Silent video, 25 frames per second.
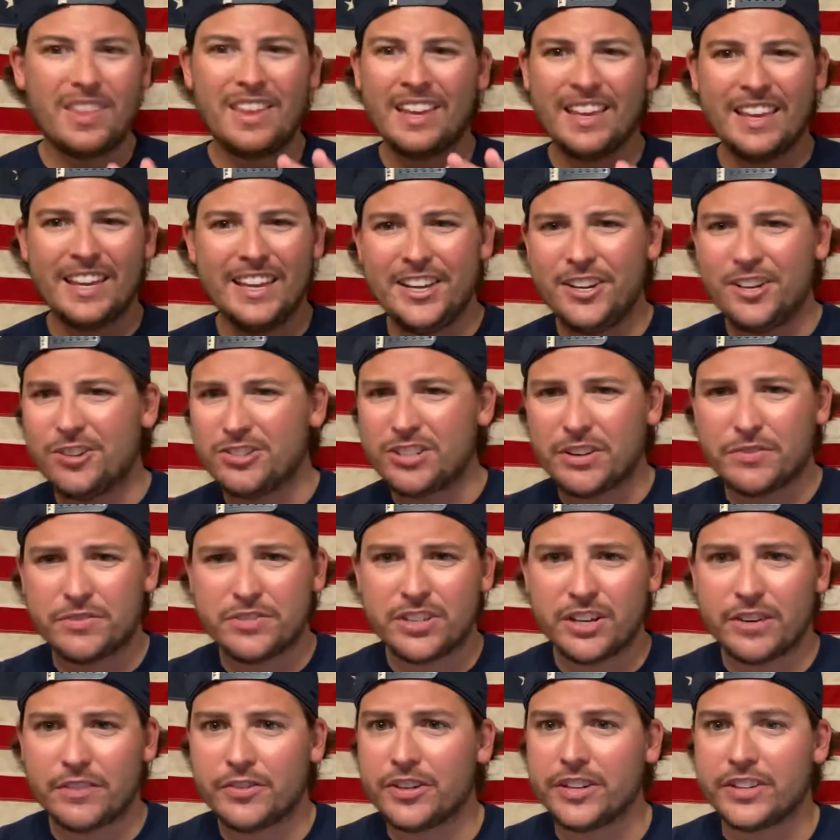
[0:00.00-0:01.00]
Eagles have
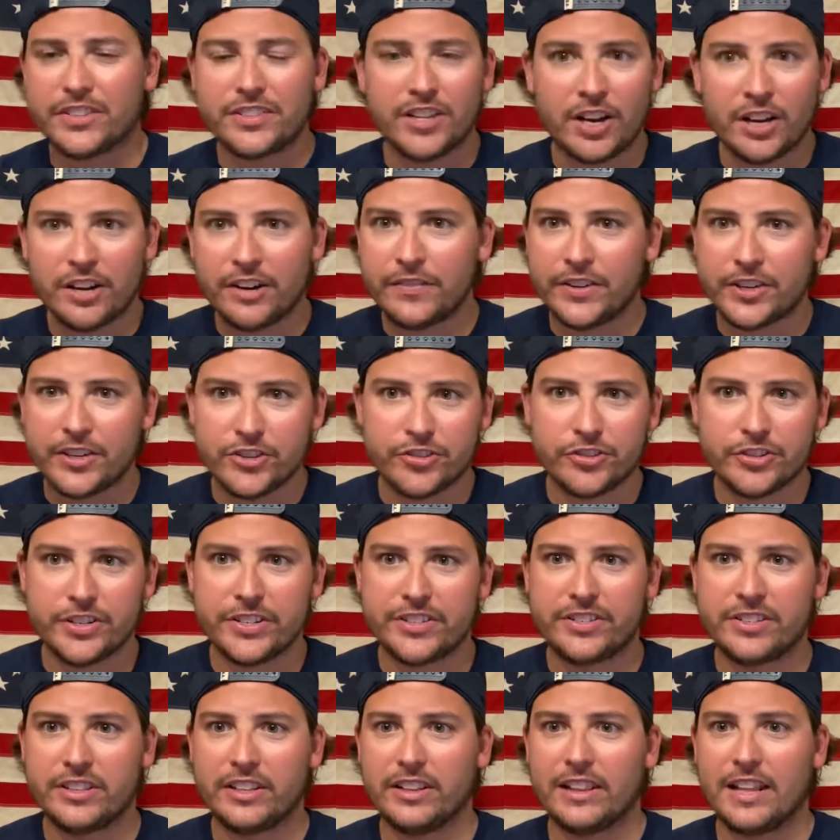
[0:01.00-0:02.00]
suffered a ton of
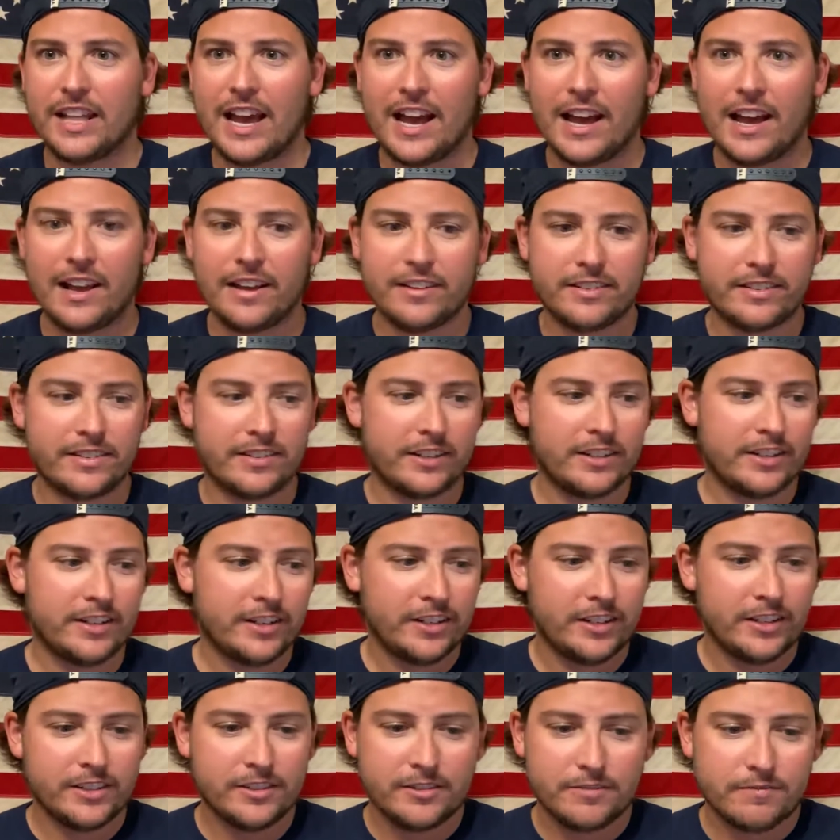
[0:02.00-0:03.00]
injuries the last
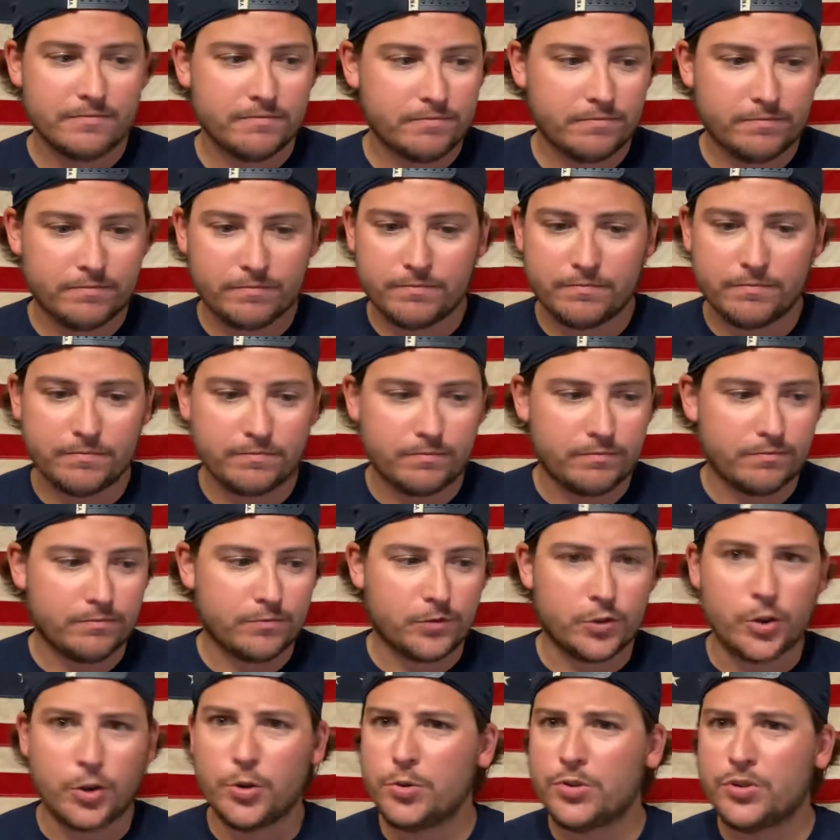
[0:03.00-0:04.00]

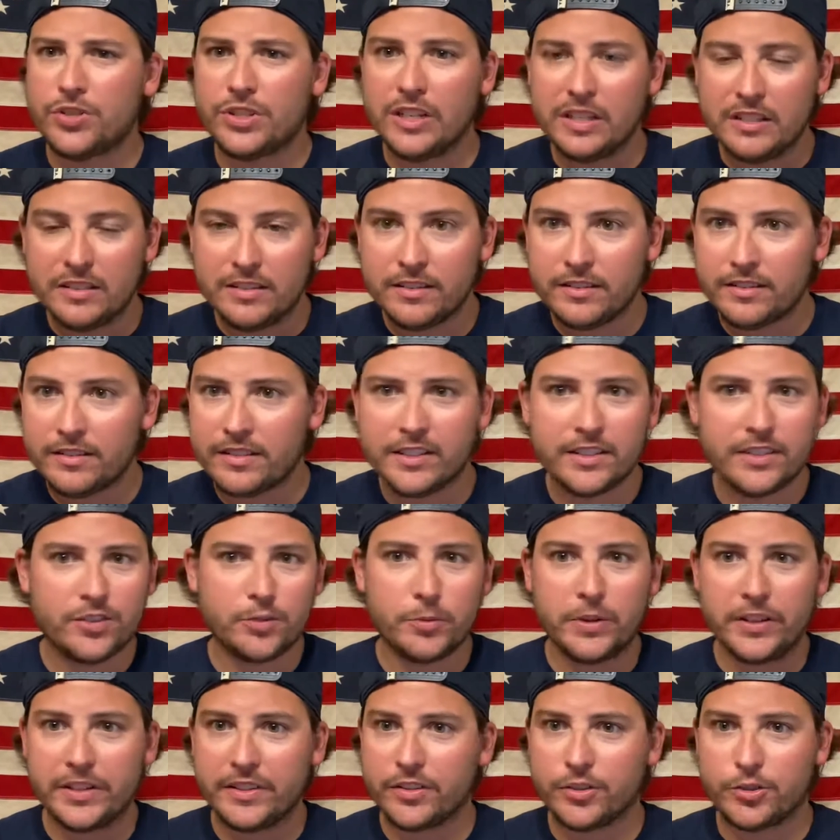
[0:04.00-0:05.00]
2 seasons since
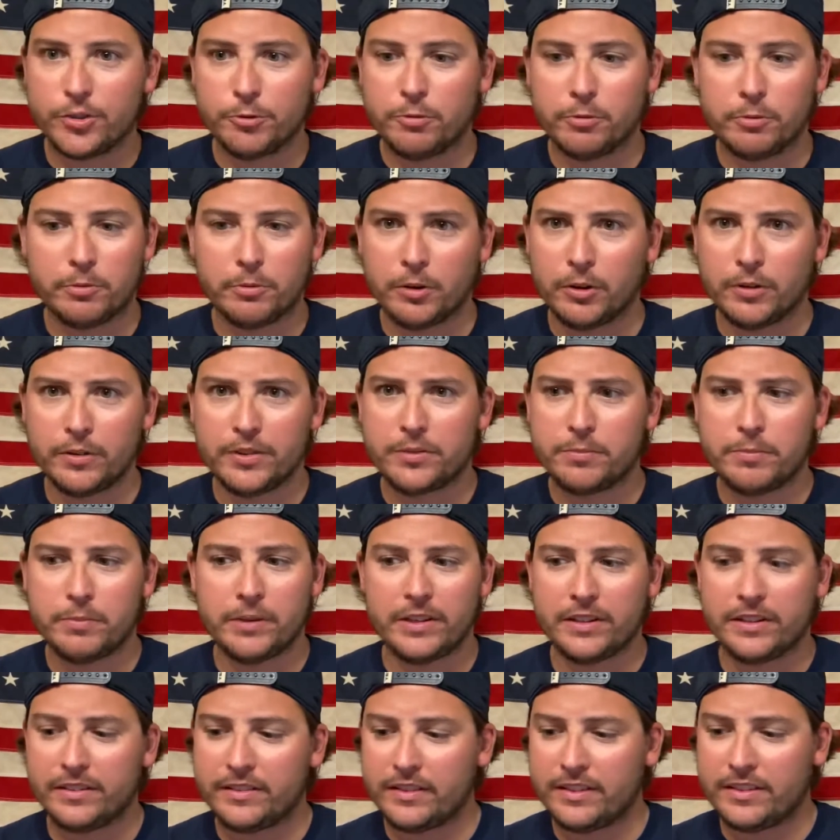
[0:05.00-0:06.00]
winning the Super Bowl. It's
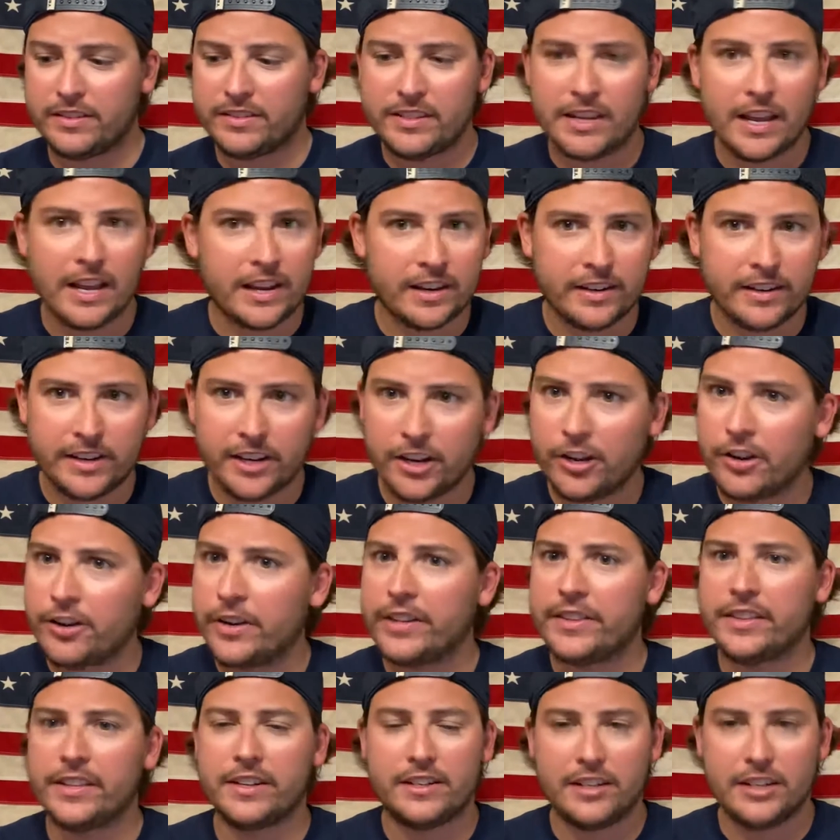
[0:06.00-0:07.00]
been the secondary,
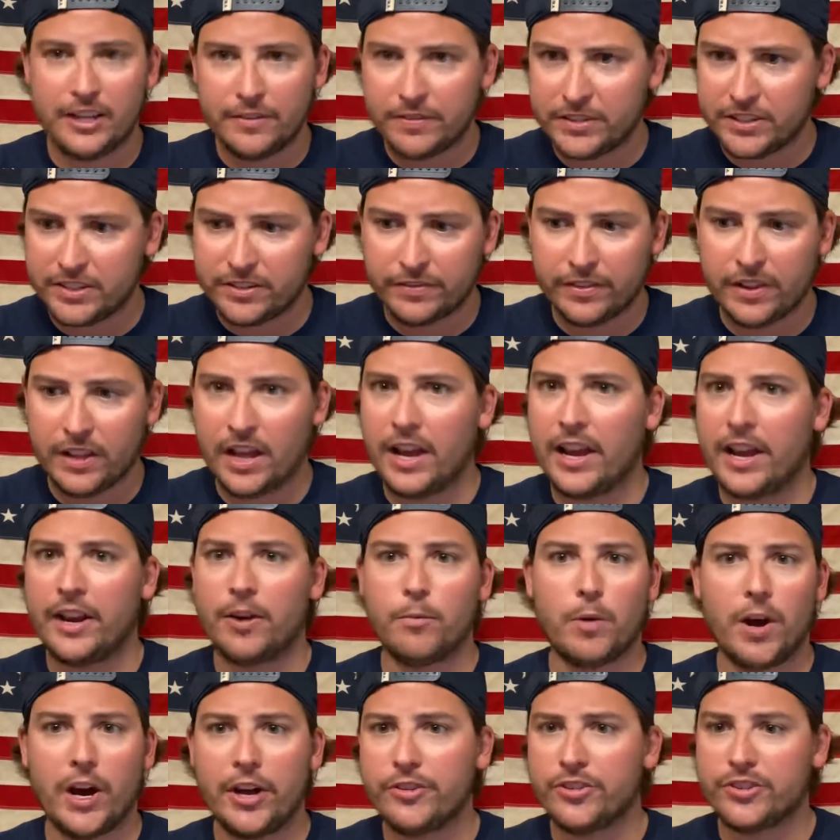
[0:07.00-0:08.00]
the defensive line,
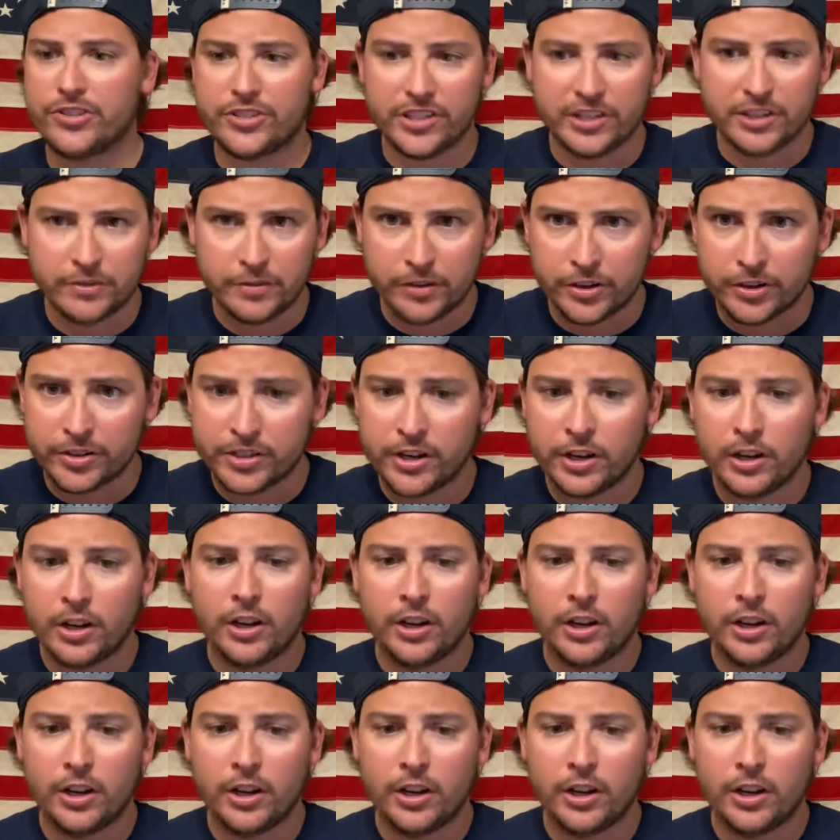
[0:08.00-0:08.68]
wide receivers.